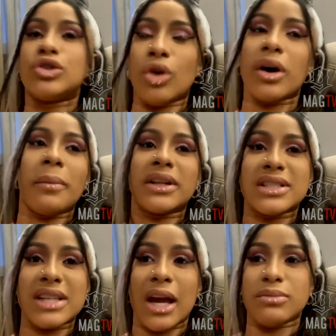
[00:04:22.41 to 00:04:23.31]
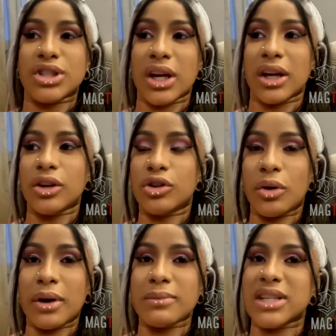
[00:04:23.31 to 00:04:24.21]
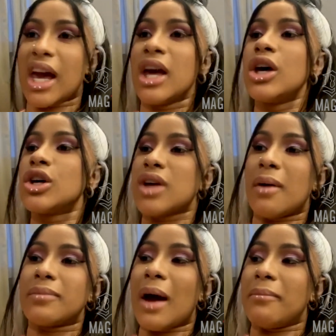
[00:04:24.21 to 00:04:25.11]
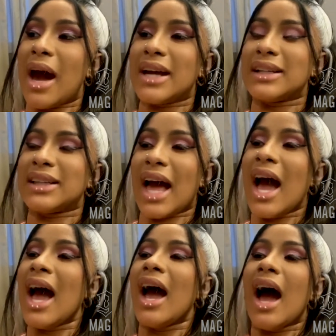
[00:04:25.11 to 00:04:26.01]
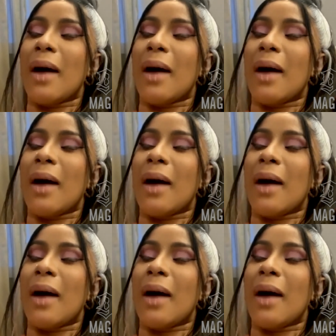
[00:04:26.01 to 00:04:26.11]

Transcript: Talk about the same shit? You know what I'm saying? So I'm not mad at that.